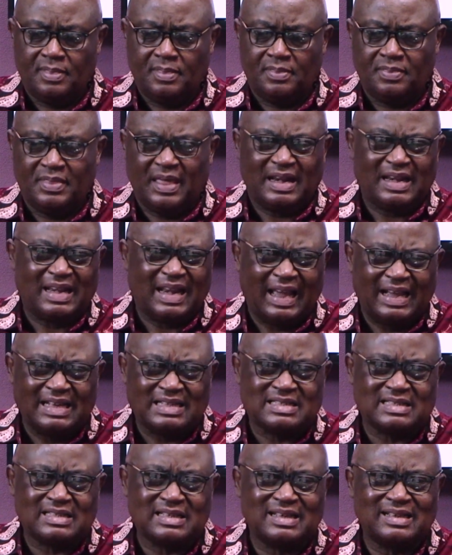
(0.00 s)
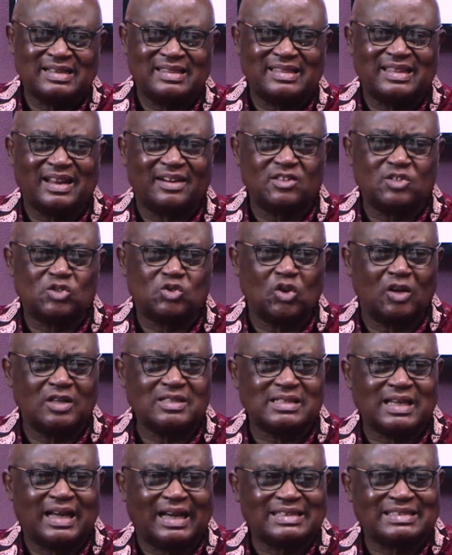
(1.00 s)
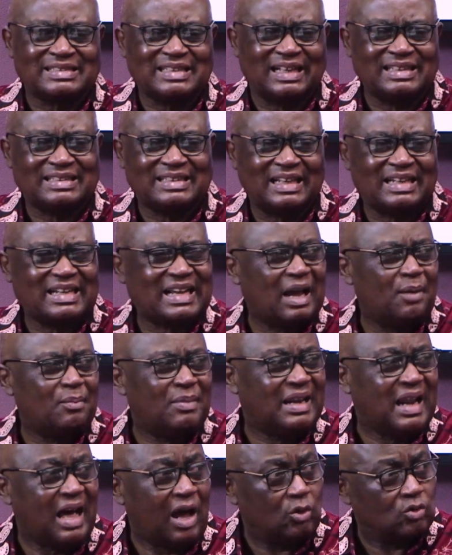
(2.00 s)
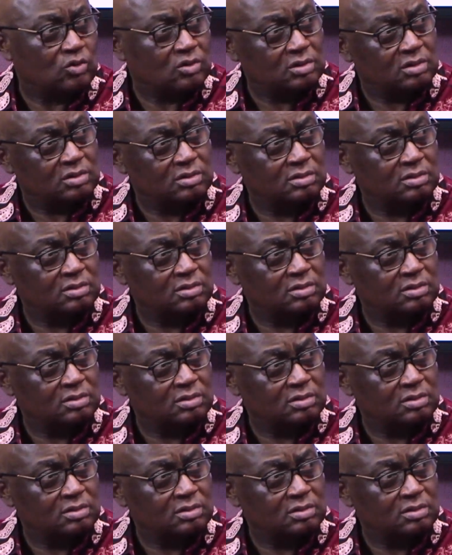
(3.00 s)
the night, the results had started coming out.